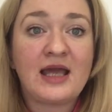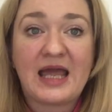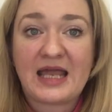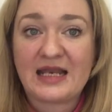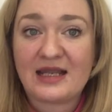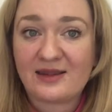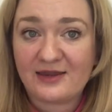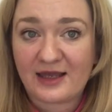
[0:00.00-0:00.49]

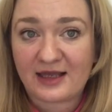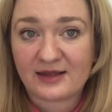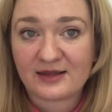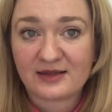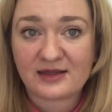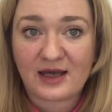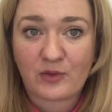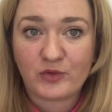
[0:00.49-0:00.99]

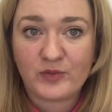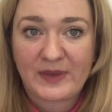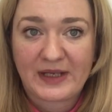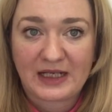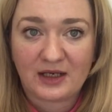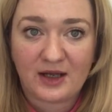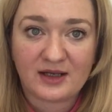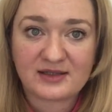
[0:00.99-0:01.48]
anything that would be
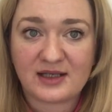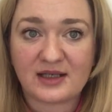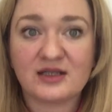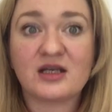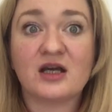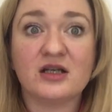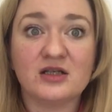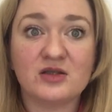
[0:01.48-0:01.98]
classed
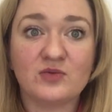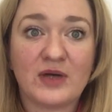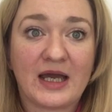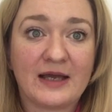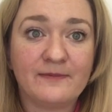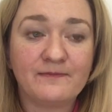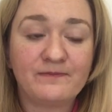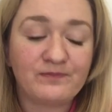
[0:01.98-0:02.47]
under
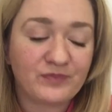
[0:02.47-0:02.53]
underwear.